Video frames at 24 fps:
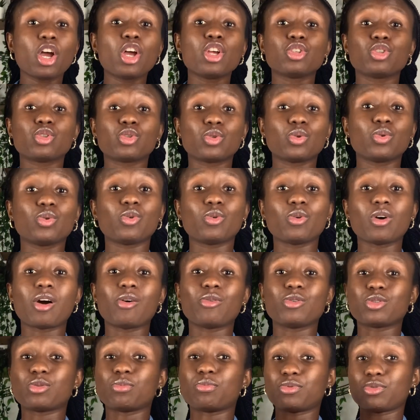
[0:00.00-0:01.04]
So I
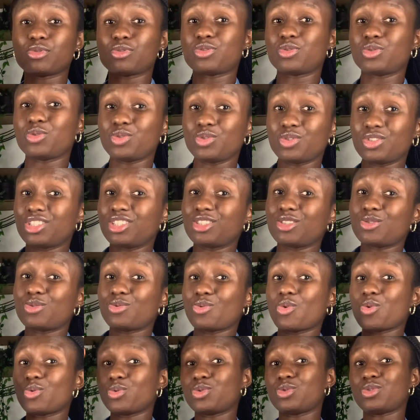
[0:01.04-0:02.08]
was supposed to use it to
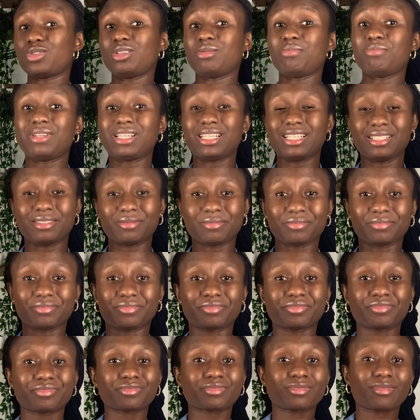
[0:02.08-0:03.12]
go to the plane,
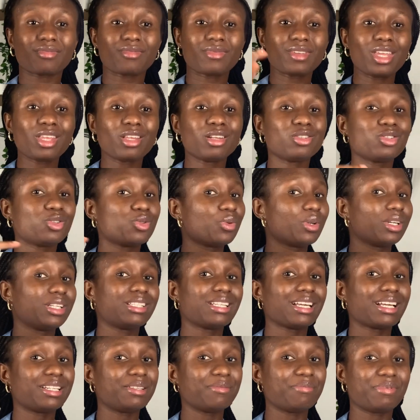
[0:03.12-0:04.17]
to
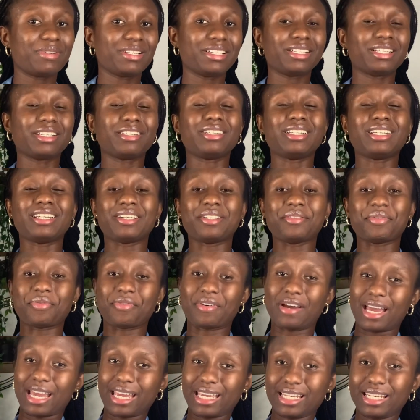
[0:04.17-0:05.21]
enter the plane. I'm like,
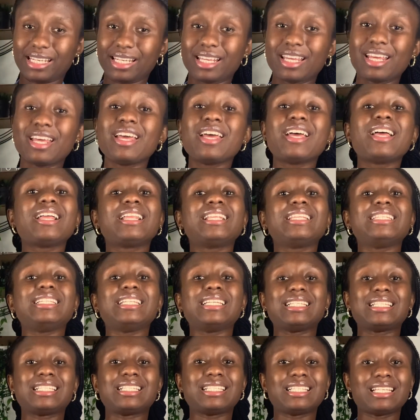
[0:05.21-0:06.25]
fine,
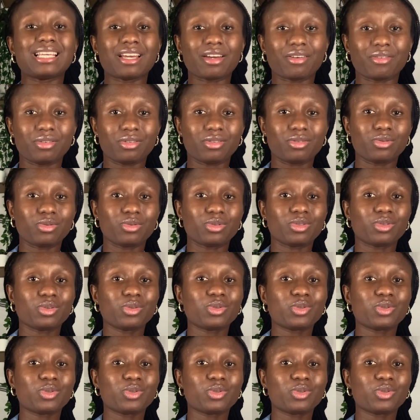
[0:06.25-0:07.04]
let's see how it goes.